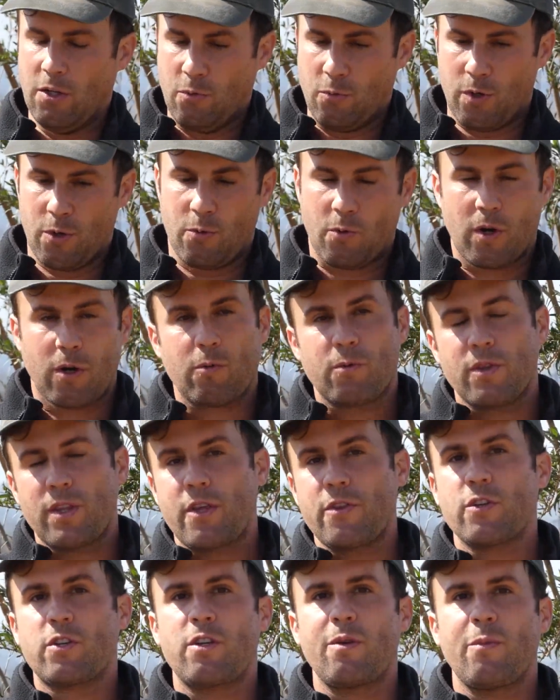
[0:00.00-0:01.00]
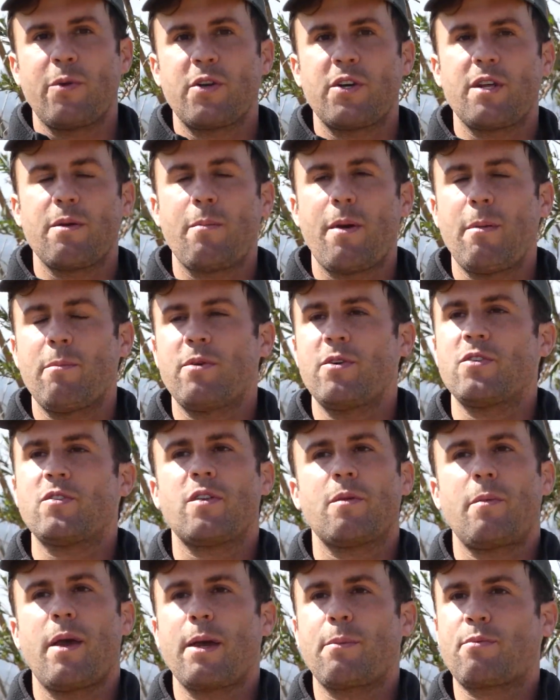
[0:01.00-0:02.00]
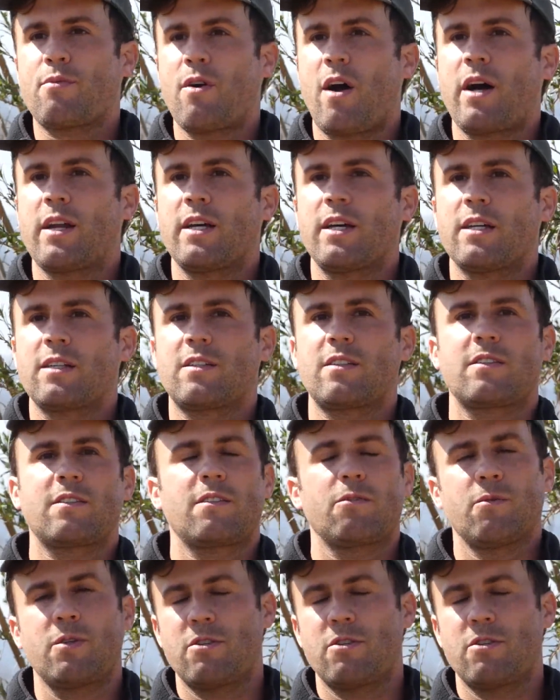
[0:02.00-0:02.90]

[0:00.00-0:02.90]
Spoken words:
We work with other community members and make products.